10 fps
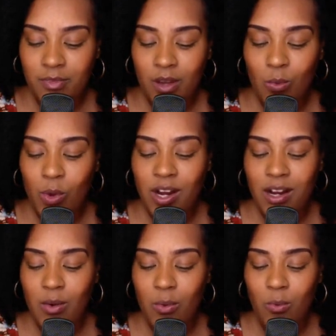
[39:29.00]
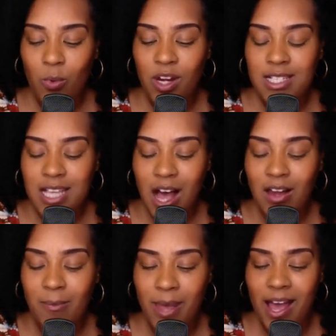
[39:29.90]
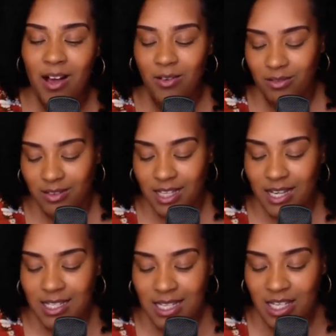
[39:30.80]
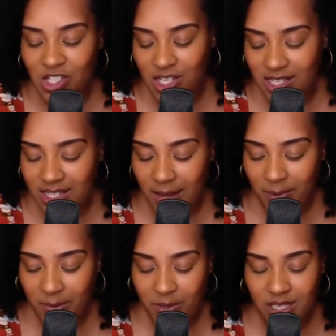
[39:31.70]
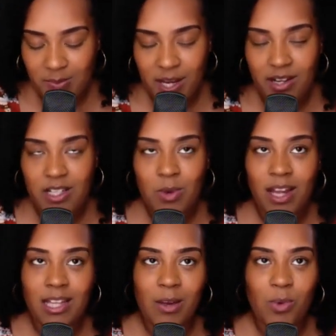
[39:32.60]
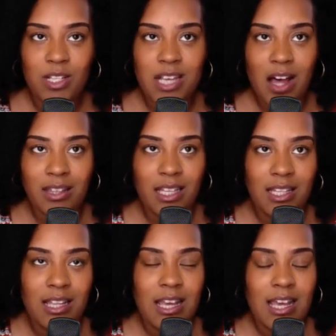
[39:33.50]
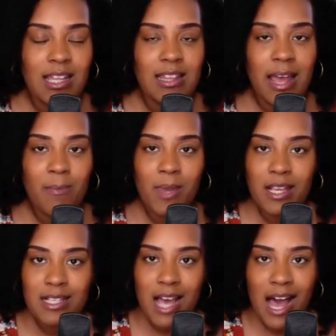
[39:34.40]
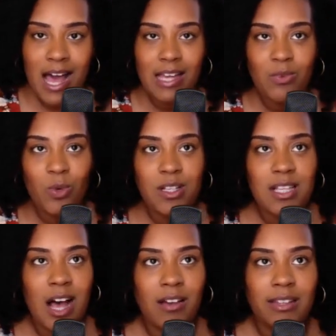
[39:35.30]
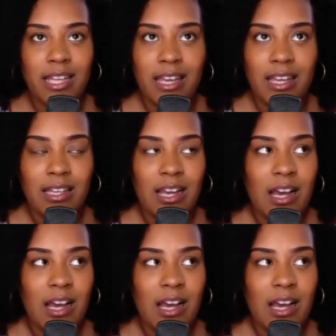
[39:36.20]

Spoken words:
we're taught about the conditions that people experience, right? Like, we're taught that they picked cotton. We're taught that,